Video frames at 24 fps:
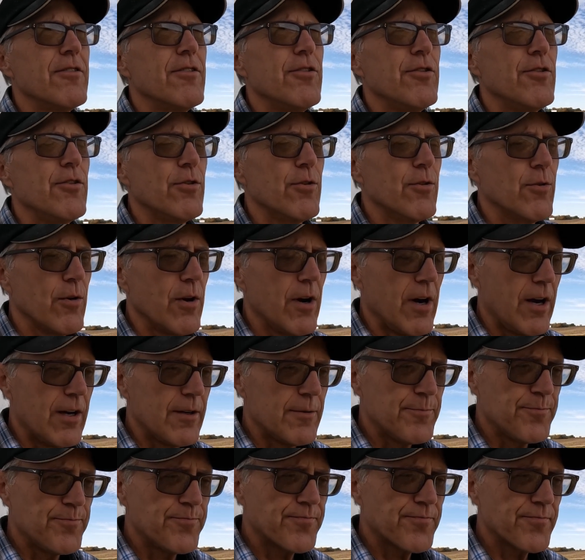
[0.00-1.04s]
you
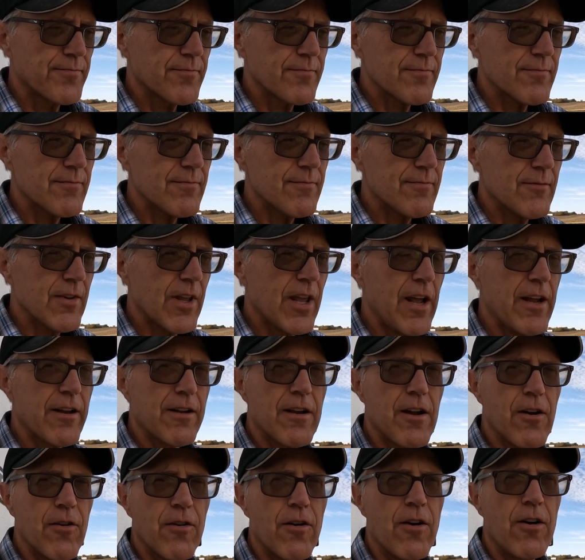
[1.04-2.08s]

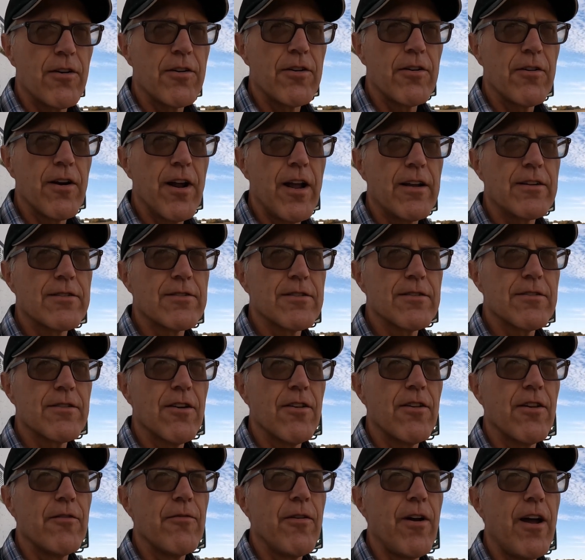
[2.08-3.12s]
can't count all your eggs
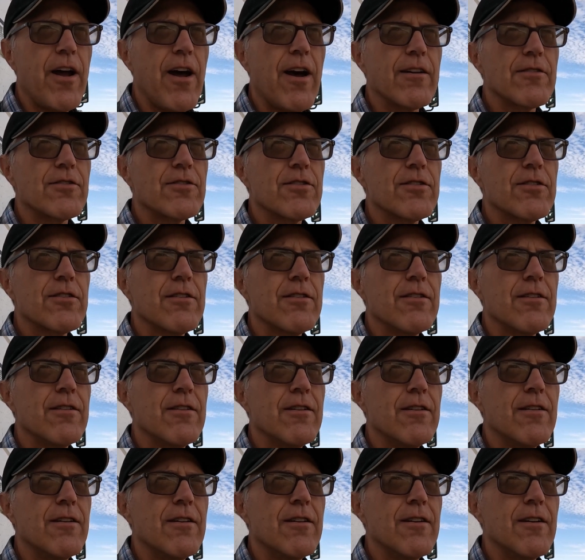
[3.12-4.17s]
until they've hatched.
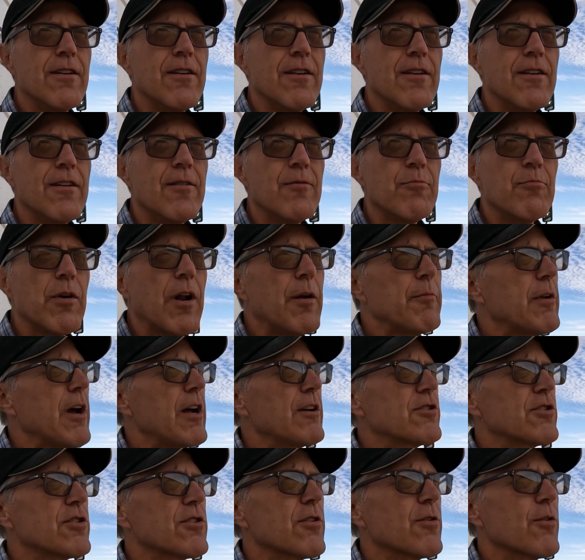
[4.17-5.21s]
But I'm
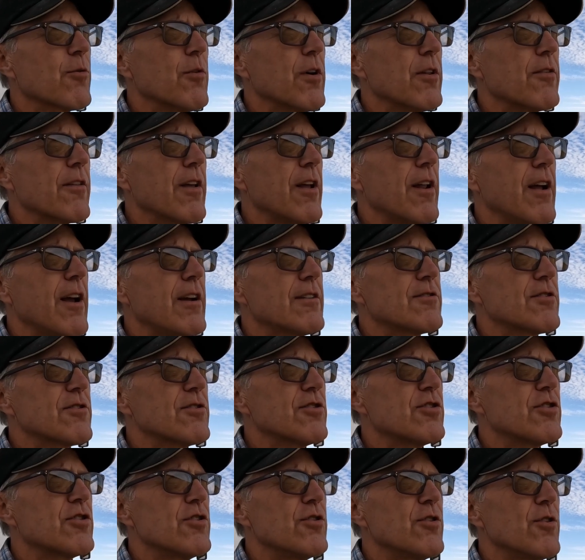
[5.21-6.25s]
not sure what that has
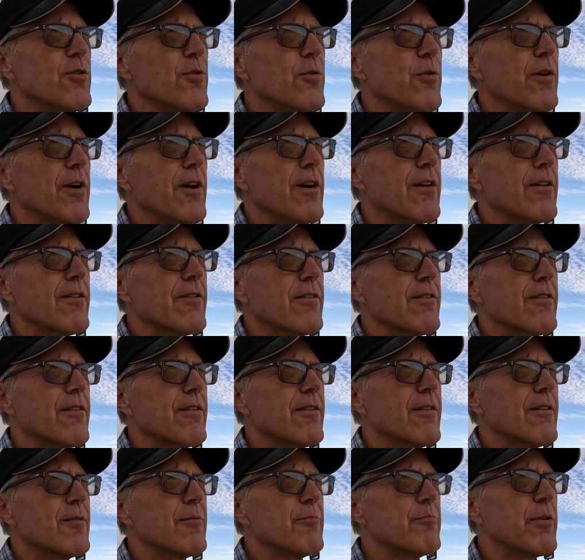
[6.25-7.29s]
to do with
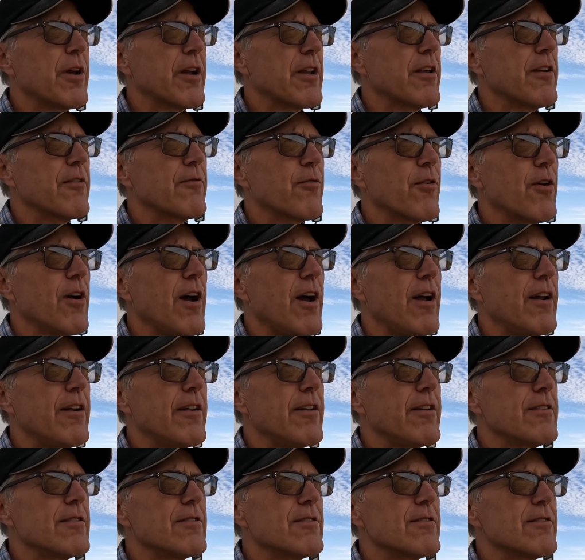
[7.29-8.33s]
picking
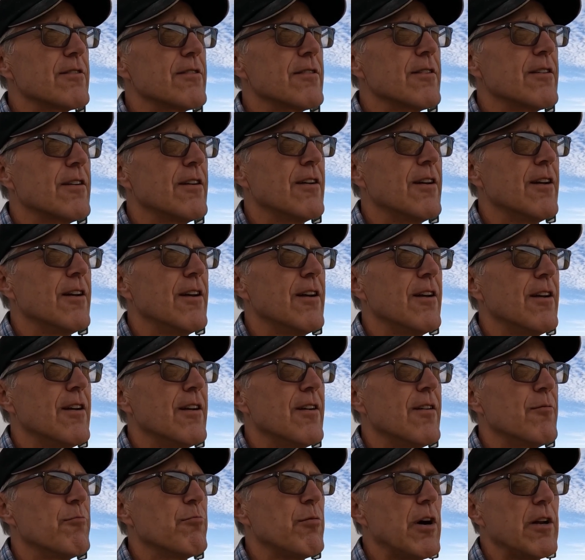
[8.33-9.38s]
varieties.
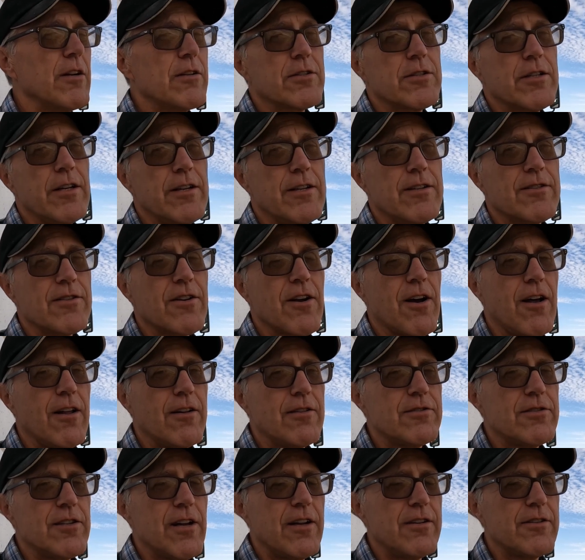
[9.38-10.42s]
But she is
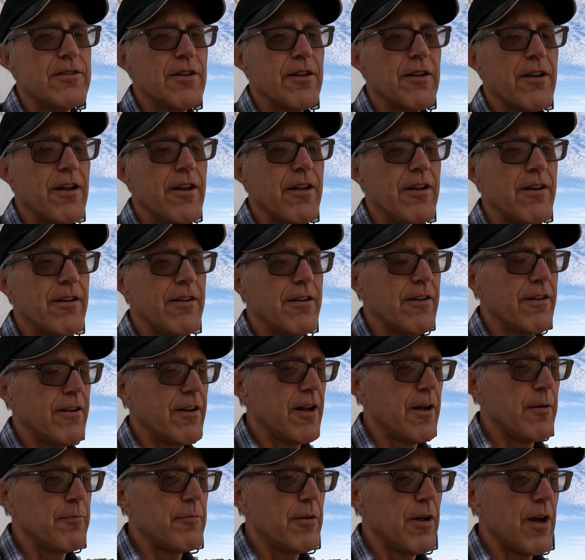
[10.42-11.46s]
college educated and
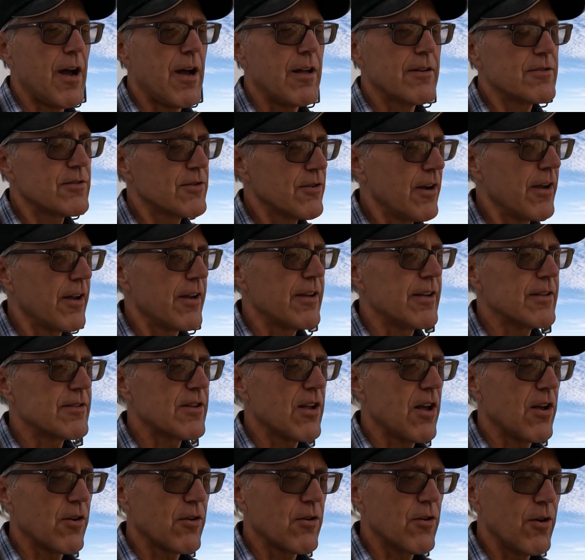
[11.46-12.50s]
I'm not, so I
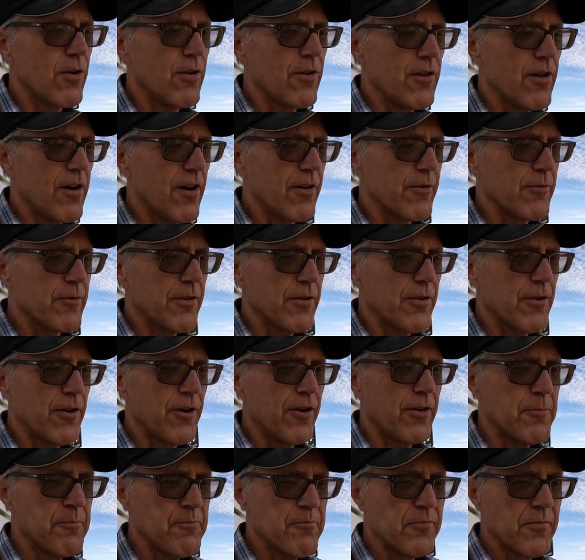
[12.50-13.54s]
guess I'll go along with
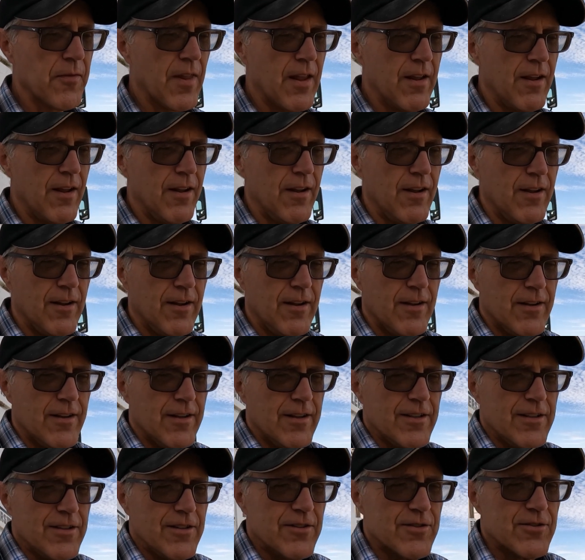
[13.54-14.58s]
her.
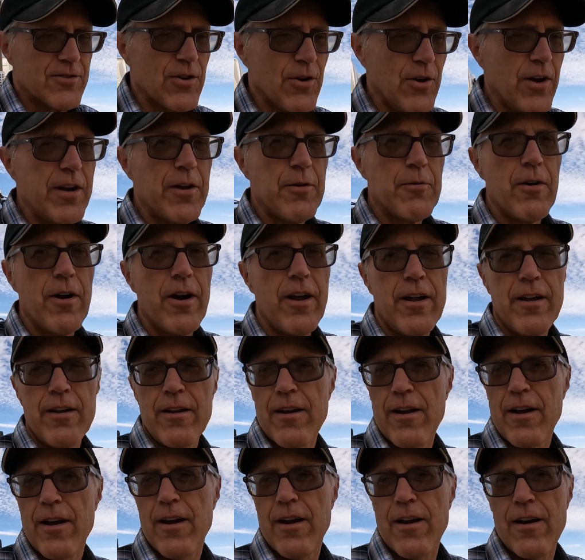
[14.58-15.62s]
So
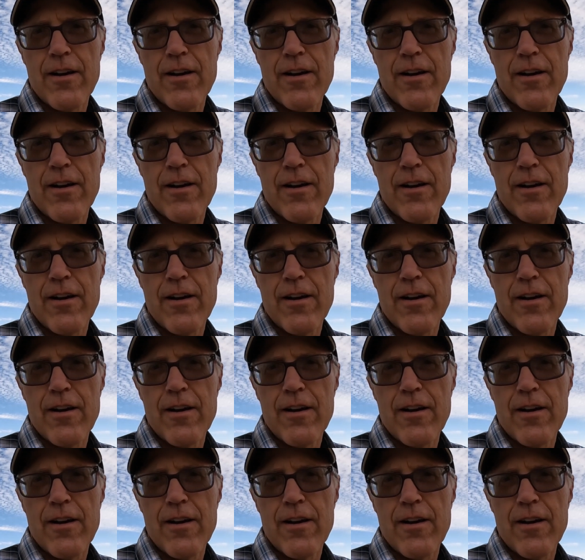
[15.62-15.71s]
anyway,